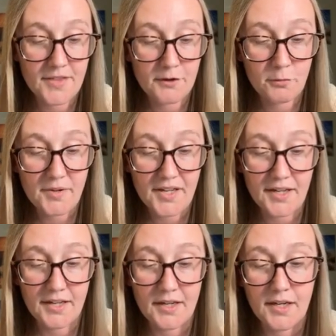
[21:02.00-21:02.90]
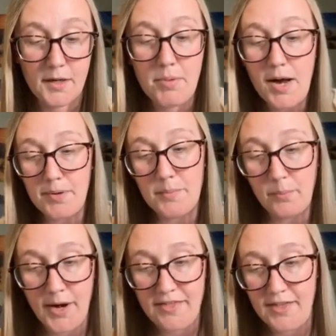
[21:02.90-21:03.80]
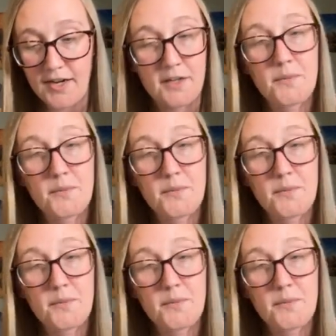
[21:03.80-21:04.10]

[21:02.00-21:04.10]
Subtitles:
there will be a pop-up right there